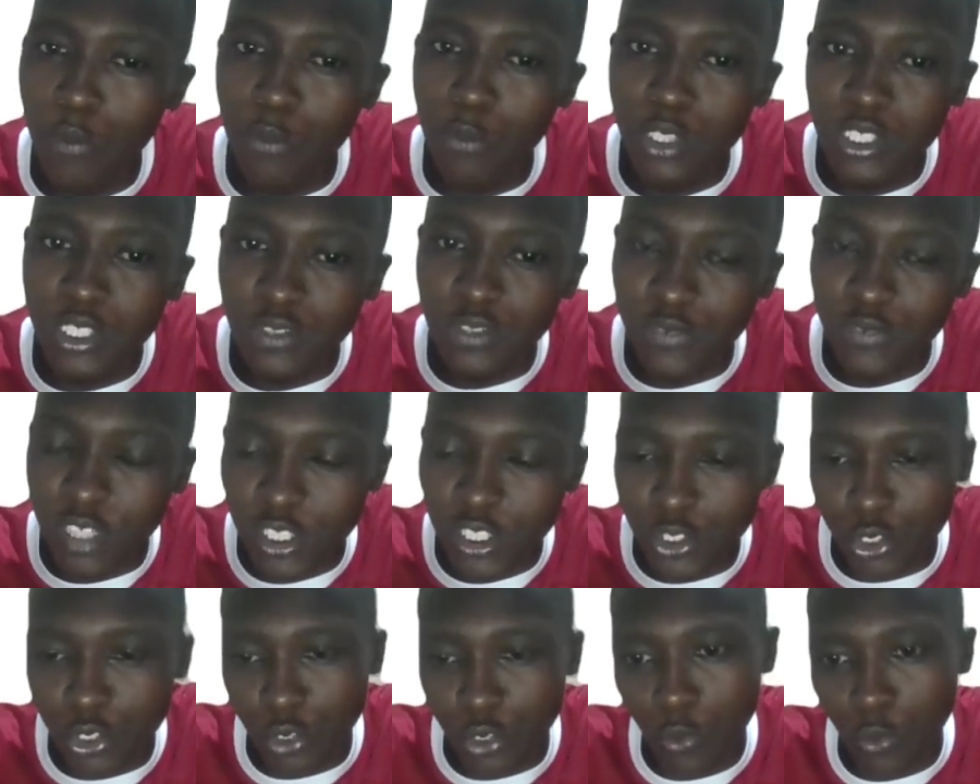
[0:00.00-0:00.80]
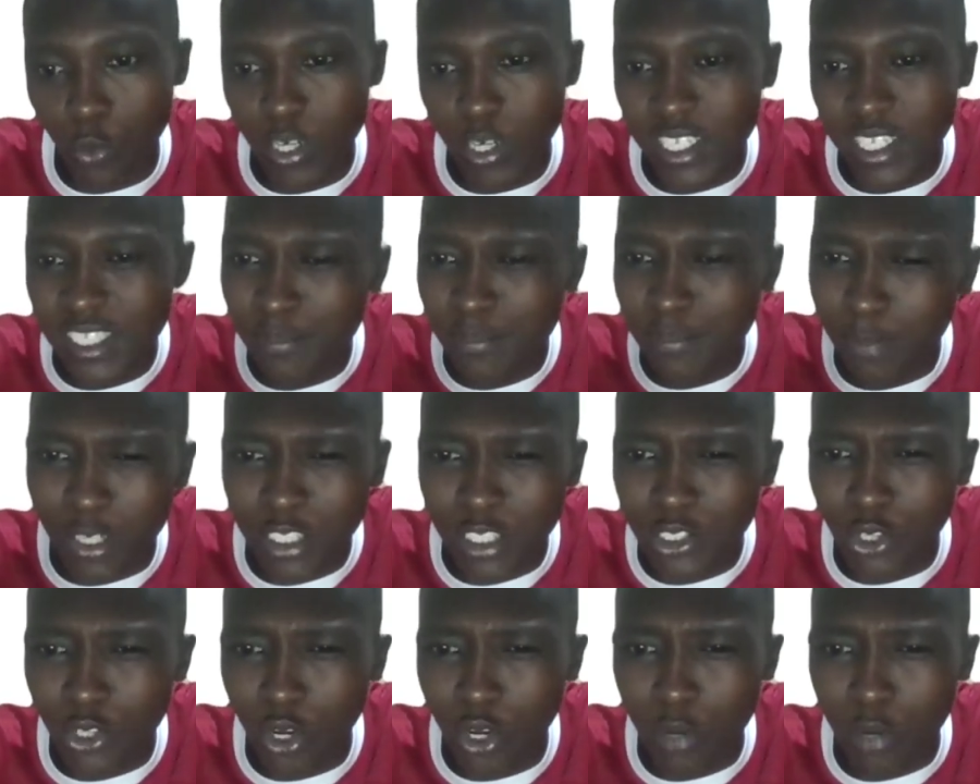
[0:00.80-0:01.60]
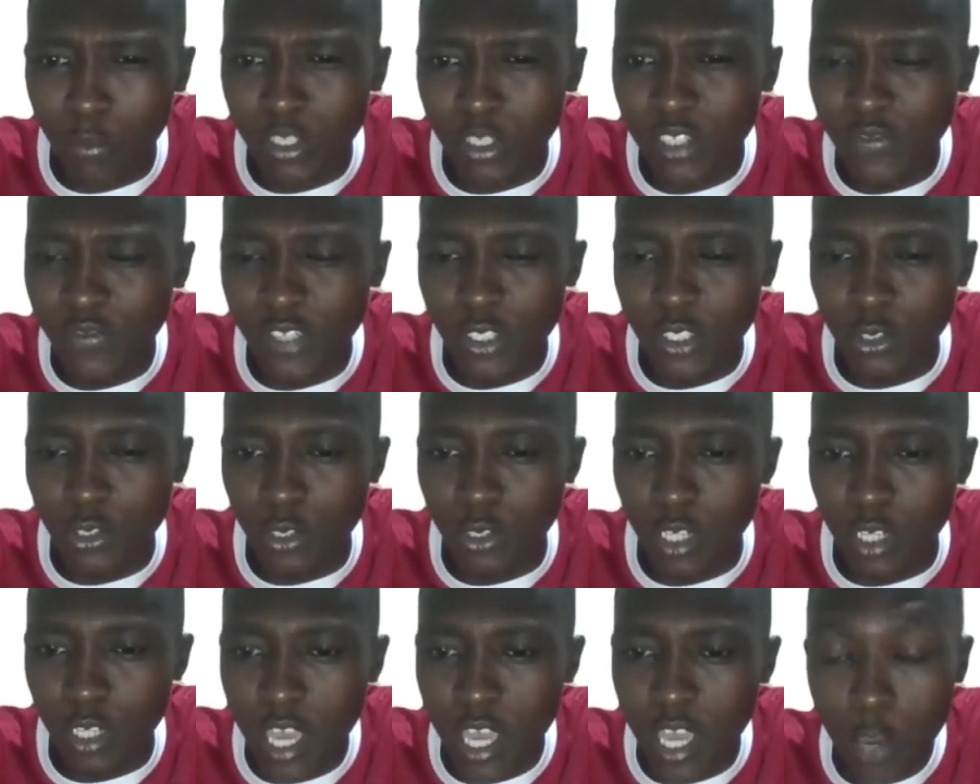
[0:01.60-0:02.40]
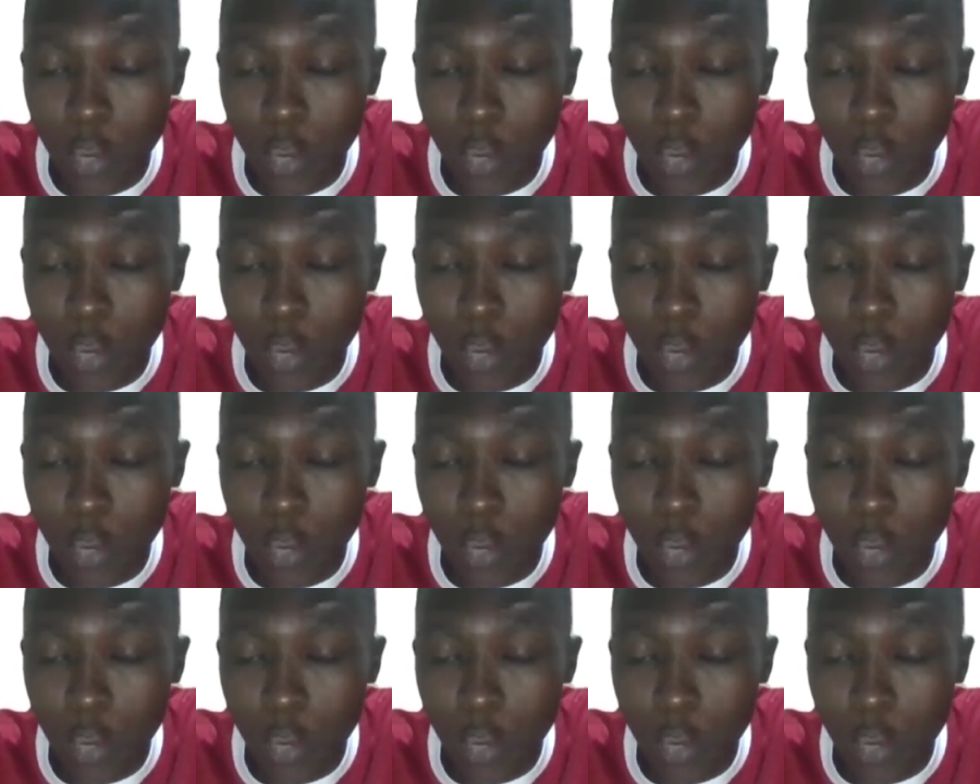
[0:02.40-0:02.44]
motivation. What is political motivation?